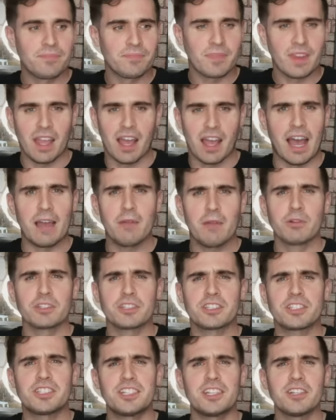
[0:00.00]
I will
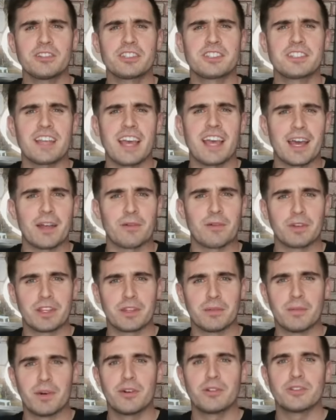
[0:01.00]
still stand with the
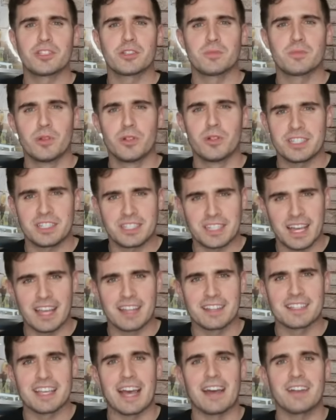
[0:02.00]
Moses Moody
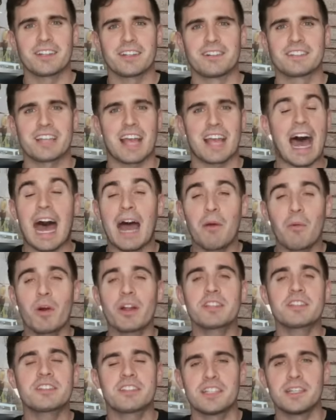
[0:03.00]
stands out there and say, I want
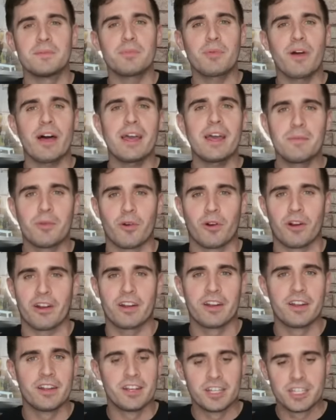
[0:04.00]
to see him play more,
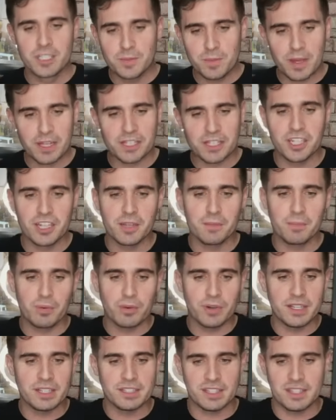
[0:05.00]
especially in the
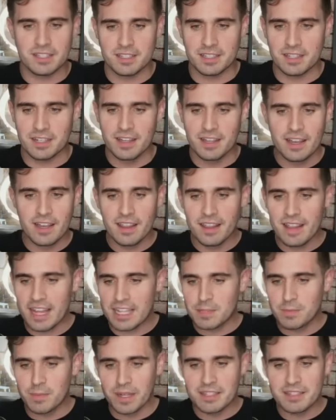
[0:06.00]
preseason.
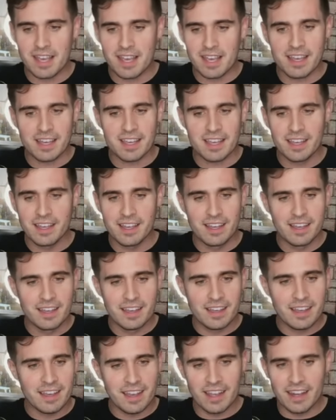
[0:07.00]
That's my take,
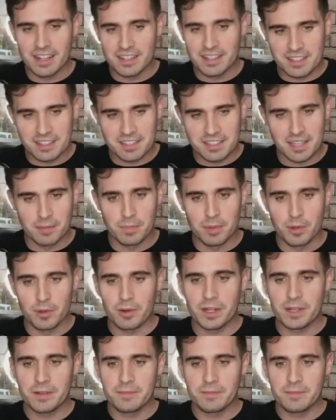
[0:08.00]
and it's a simple one.